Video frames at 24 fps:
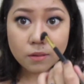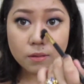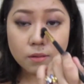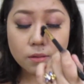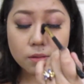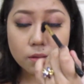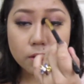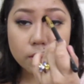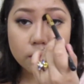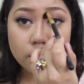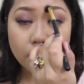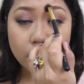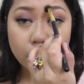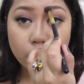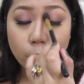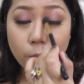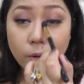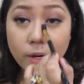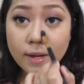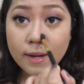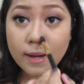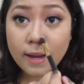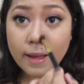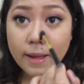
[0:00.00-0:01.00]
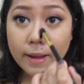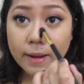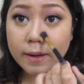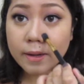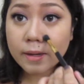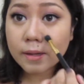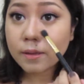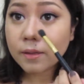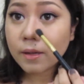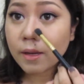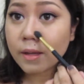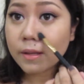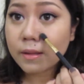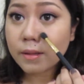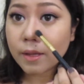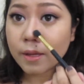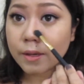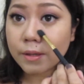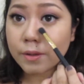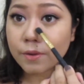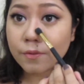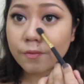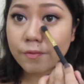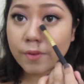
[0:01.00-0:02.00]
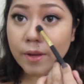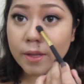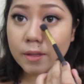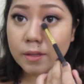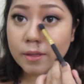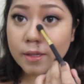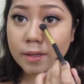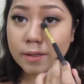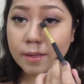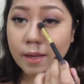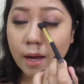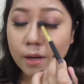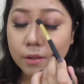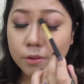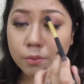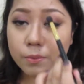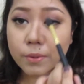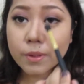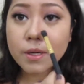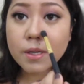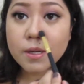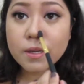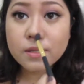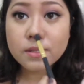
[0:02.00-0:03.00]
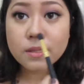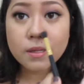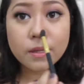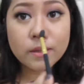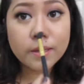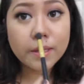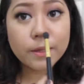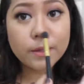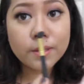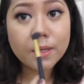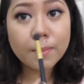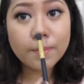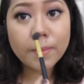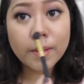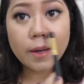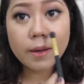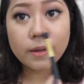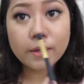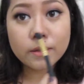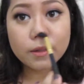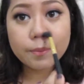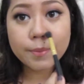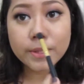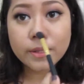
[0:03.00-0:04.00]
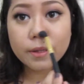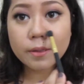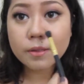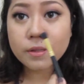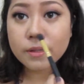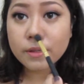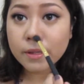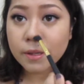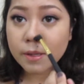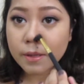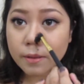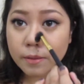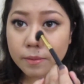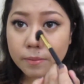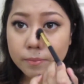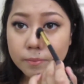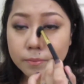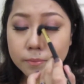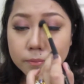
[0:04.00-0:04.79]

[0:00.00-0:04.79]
Just that one line, and then you feather it outwards, and then you apply a little bit underneath.